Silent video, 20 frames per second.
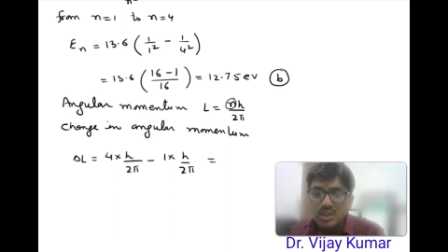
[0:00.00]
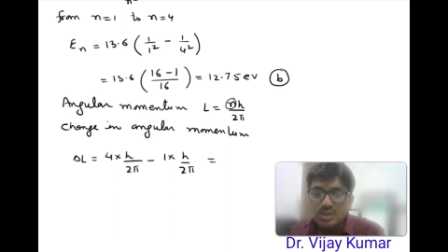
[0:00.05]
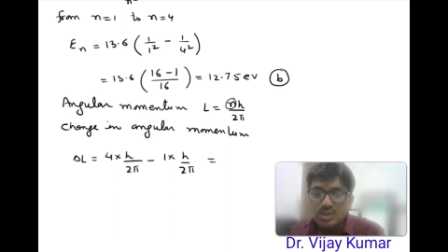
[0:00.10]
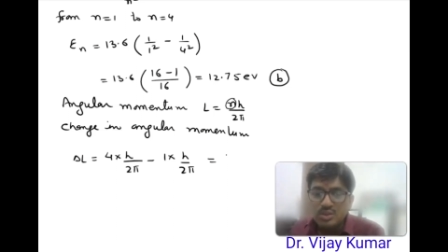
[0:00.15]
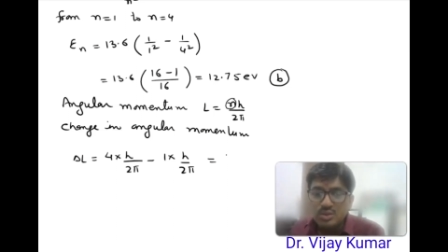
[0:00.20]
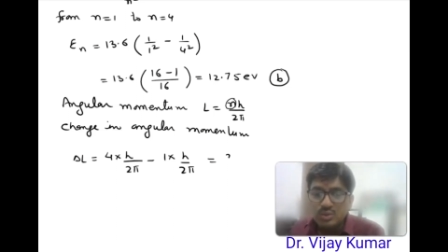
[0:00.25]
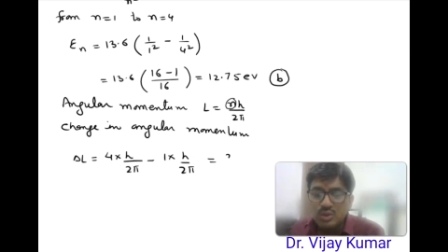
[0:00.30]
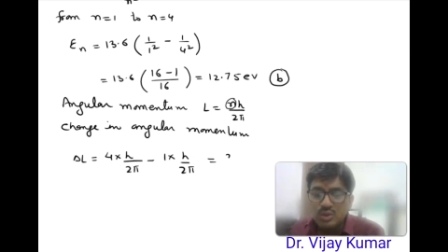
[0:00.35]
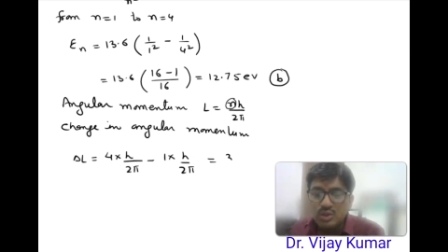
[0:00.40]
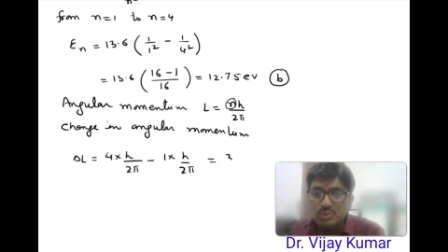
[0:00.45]

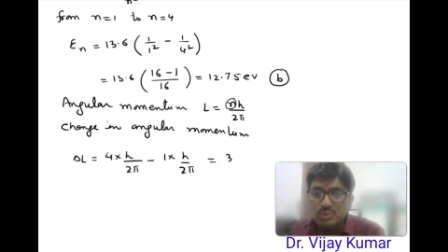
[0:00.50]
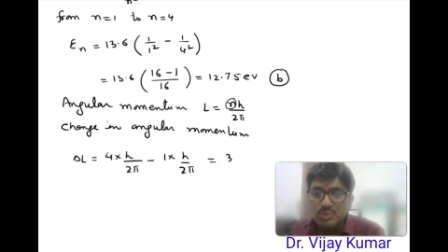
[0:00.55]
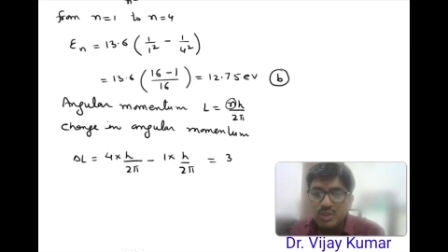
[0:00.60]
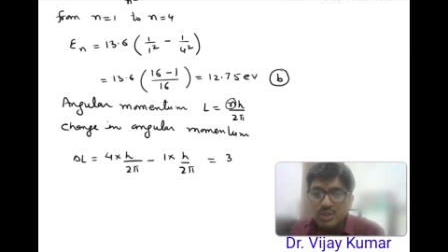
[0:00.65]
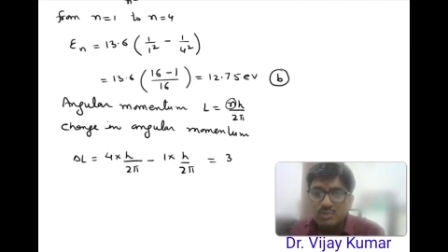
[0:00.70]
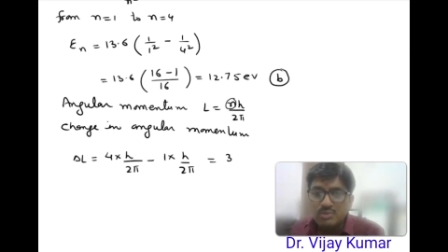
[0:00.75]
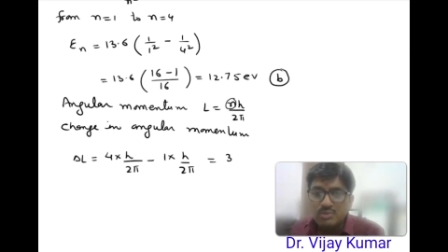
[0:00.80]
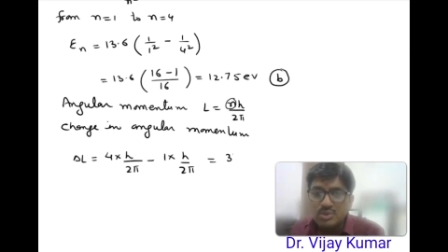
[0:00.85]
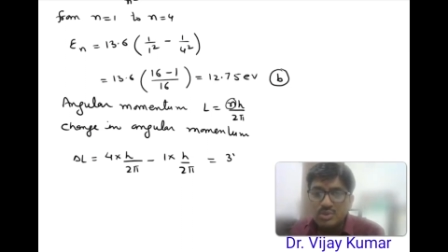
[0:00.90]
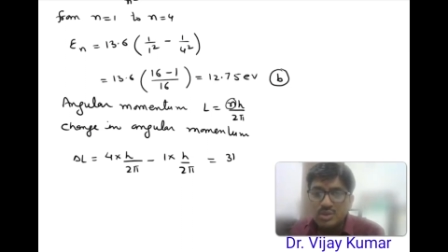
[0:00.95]
so it
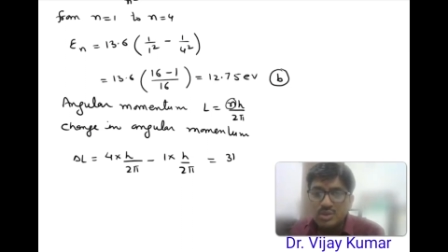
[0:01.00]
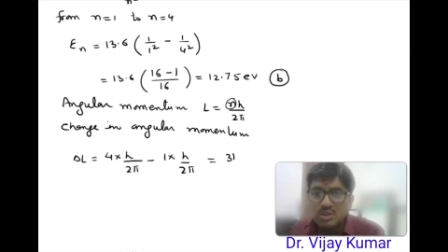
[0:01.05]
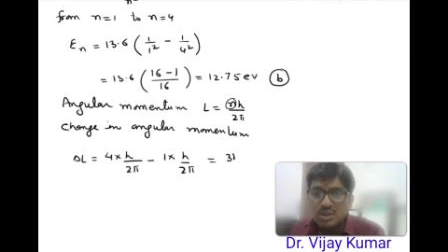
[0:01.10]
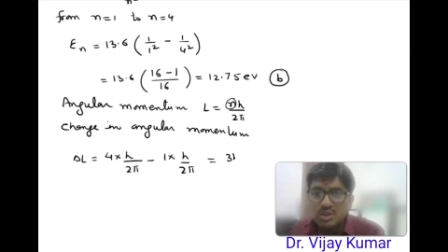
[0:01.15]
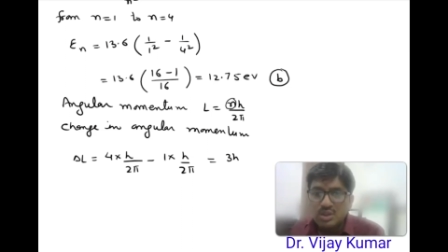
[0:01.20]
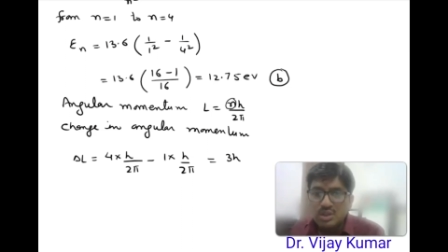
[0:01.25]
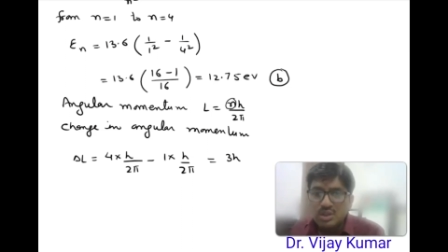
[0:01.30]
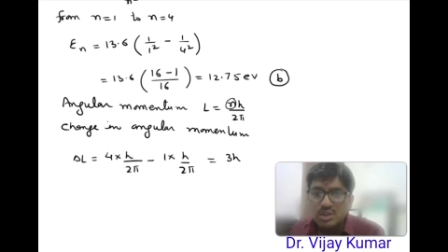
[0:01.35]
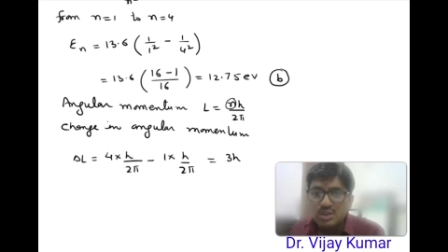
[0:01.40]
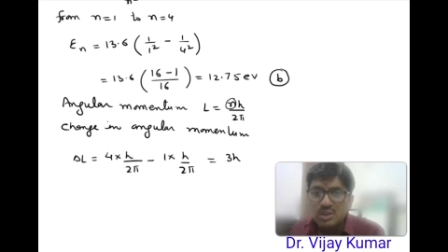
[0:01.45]
becomes
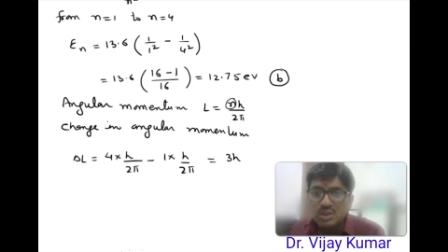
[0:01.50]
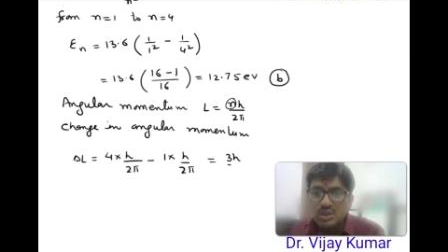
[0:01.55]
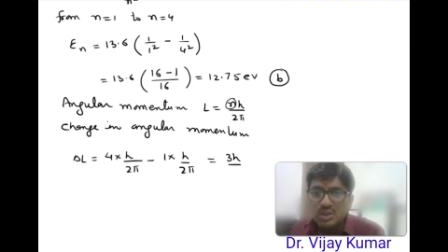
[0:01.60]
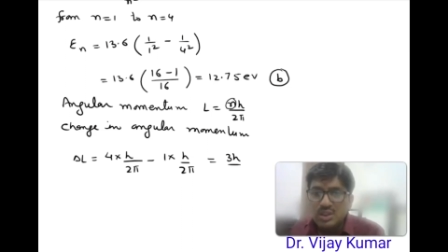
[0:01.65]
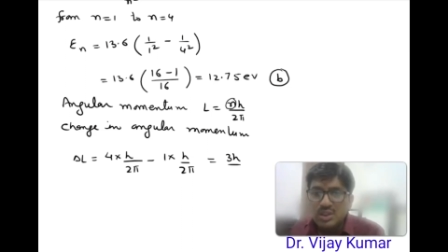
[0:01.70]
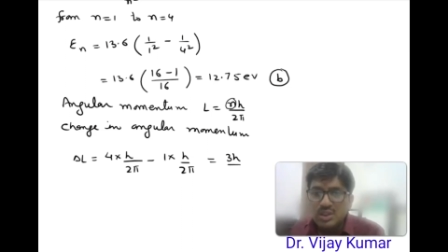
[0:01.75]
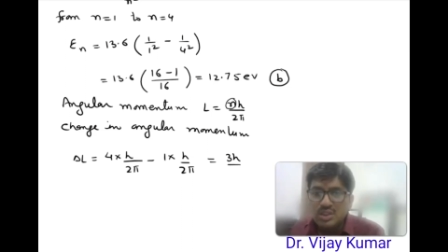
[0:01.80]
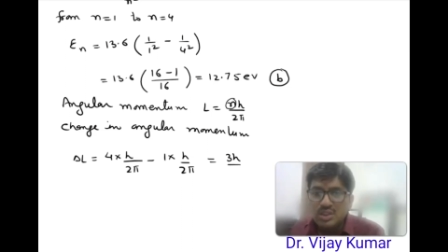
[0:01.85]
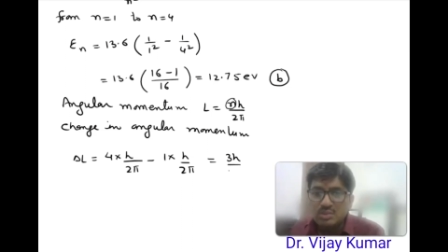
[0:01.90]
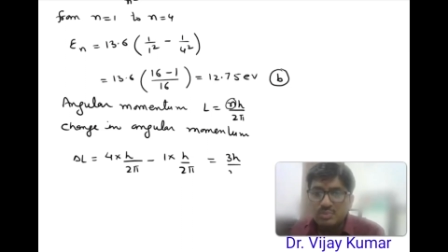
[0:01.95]

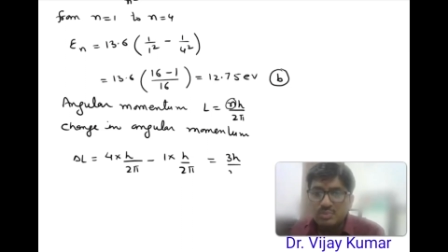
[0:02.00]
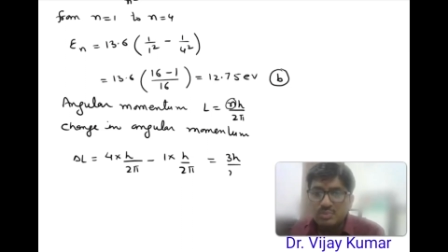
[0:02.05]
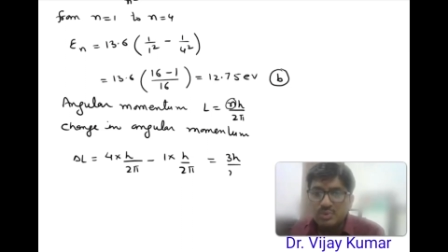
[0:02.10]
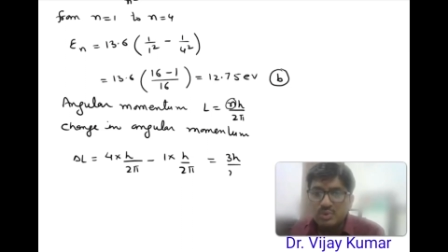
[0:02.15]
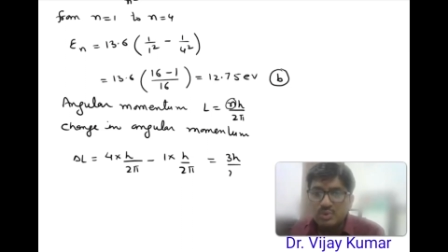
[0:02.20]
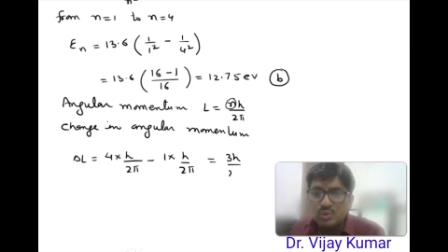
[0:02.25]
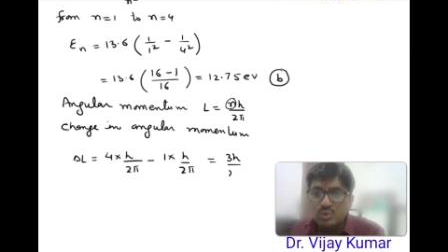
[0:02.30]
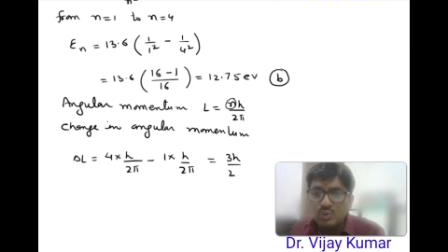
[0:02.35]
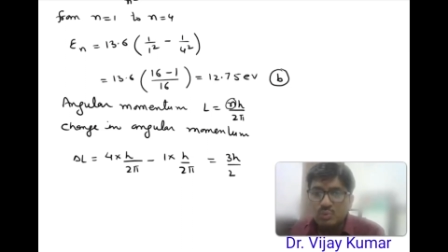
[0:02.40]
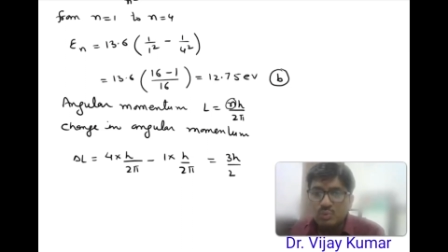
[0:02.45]
3h
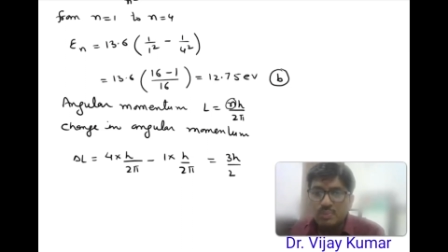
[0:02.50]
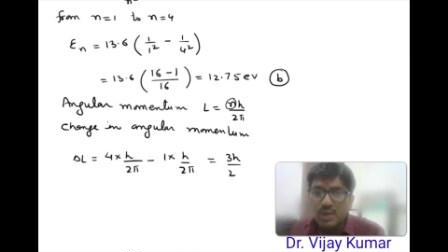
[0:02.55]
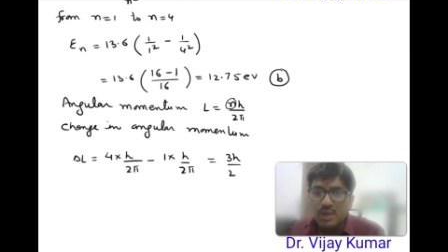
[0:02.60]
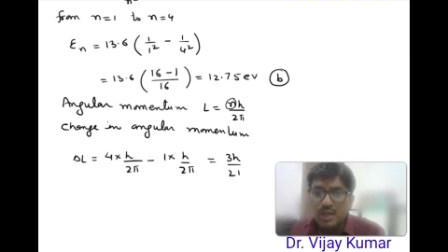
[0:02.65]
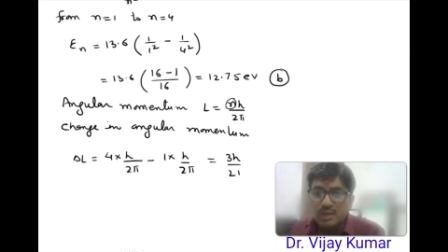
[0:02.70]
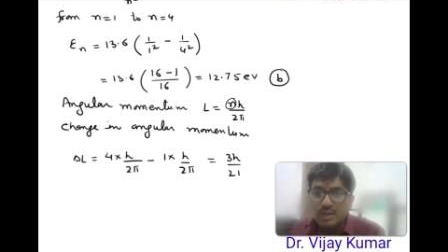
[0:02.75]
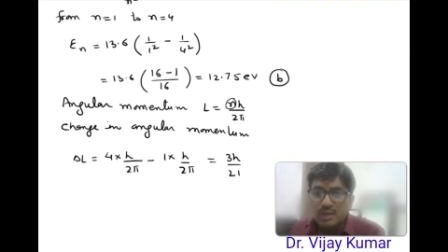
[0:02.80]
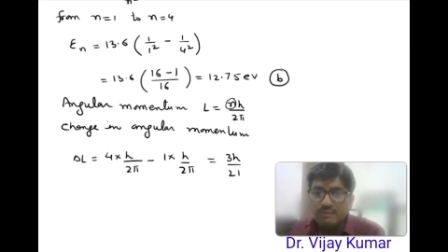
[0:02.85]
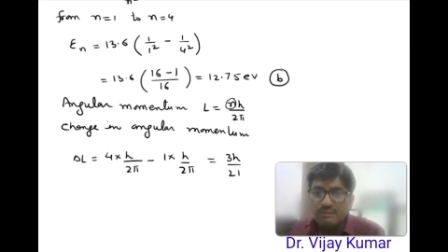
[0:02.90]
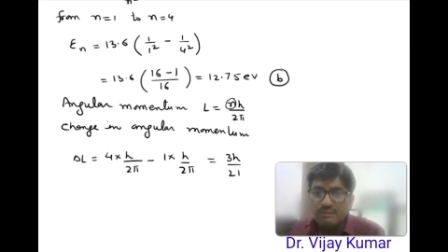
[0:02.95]
upon 2 pi.